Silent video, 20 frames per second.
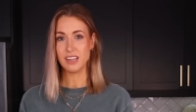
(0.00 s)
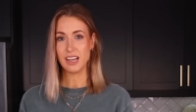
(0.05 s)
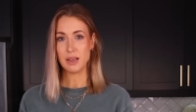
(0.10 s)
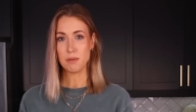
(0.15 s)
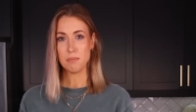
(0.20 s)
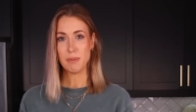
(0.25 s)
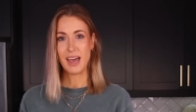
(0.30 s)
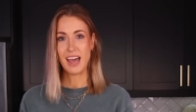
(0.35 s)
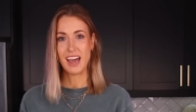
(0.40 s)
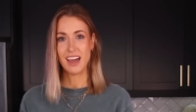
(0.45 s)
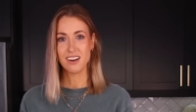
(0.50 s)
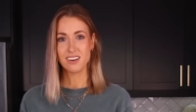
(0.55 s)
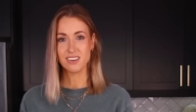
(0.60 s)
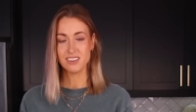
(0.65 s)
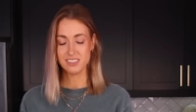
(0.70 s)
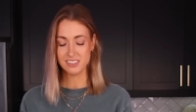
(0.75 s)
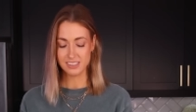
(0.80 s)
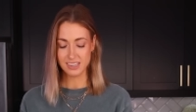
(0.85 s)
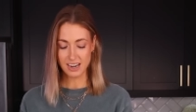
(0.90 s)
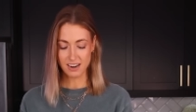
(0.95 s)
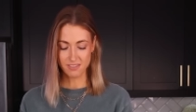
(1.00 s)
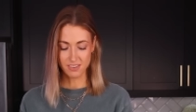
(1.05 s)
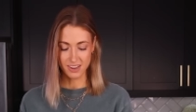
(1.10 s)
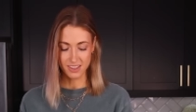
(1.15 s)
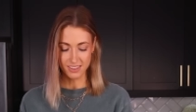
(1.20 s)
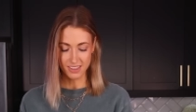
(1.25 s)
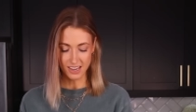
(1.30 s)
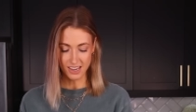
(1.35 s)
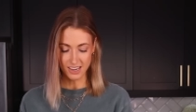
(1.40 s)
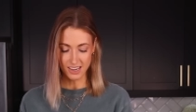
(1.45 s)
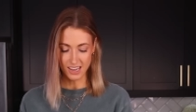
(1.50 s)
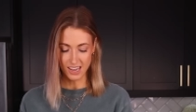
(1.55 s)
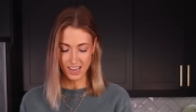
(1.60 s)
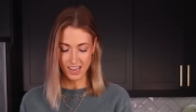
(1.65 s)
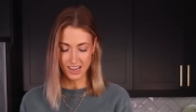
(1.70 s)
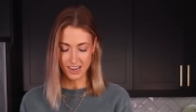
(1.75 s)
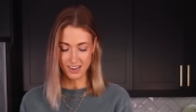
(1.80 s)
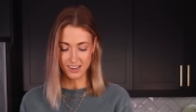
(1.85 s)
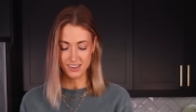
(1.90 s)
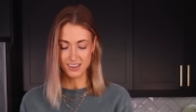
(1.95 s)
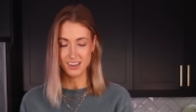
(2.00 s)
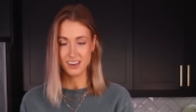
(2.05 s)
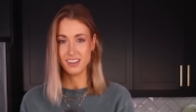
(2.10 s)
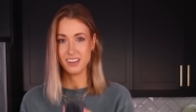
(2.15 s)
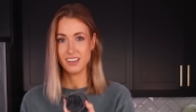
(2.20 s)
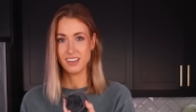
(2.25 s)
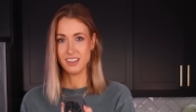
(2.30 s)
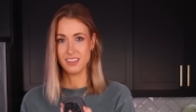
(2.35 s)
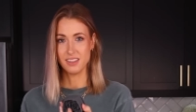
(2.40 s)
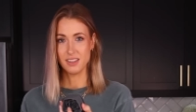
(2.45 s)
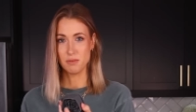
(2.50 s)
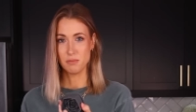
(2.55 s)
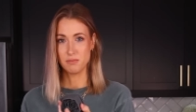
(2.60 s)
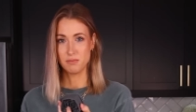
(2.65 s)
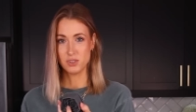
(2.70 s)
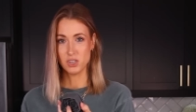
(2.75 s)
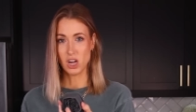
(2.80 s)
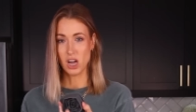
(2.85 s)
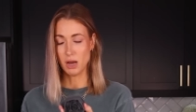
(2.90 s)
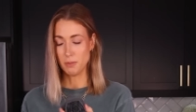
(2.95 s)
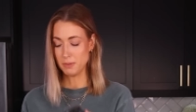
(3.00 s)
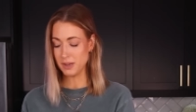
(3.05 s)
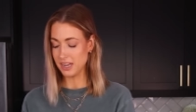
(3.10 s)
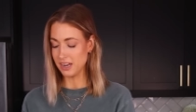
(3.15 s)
like patterns and everything in the top